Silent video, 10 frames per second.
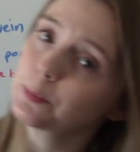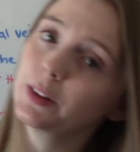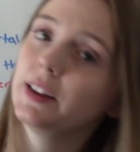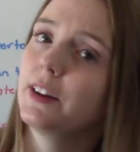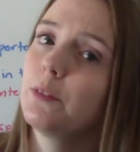
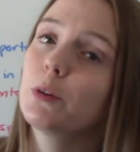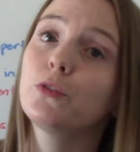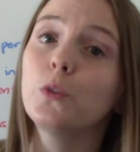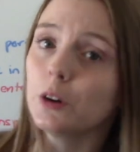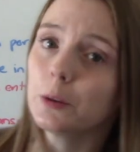bleeding
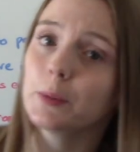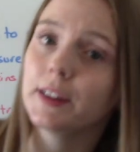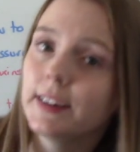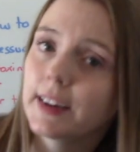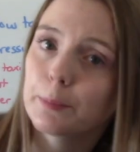before a
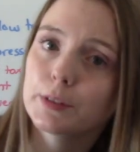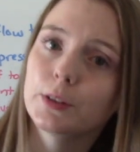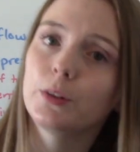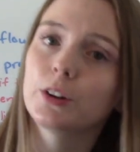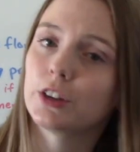bleeding
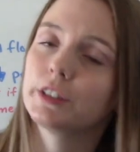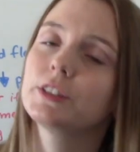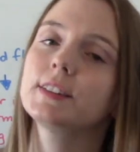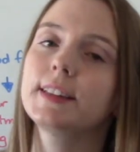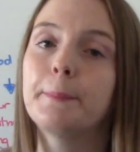episode
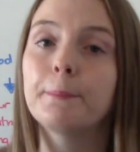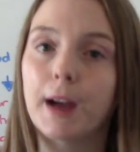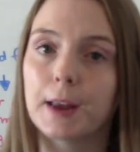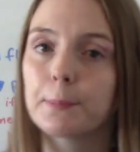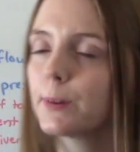occurs, they might